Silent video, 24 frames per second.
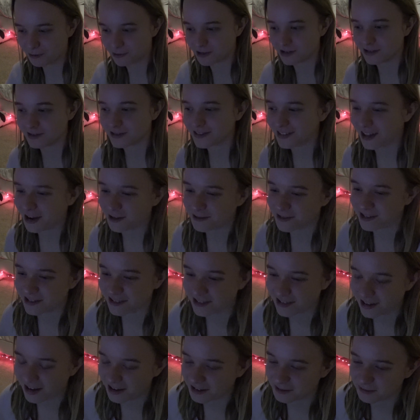one.
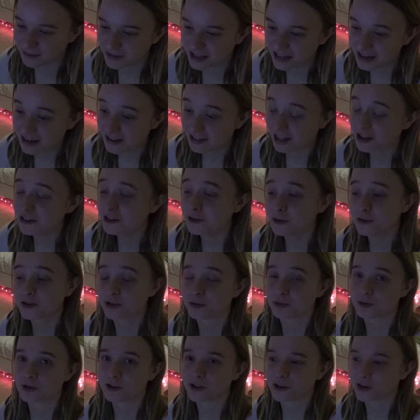That series
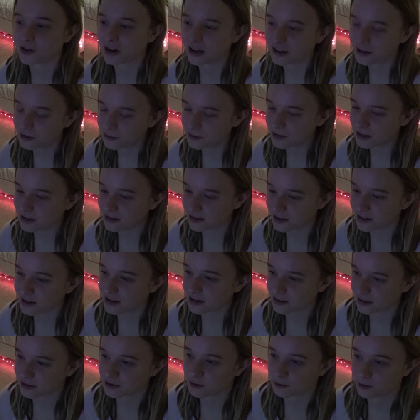was really good. I definitely did
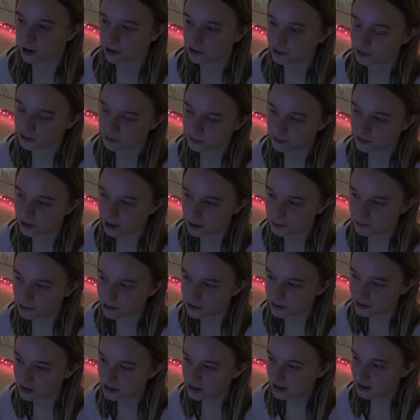like the direction for that
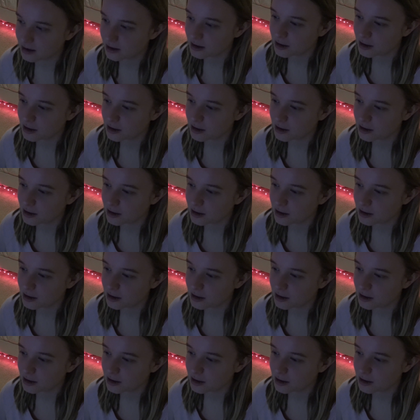one.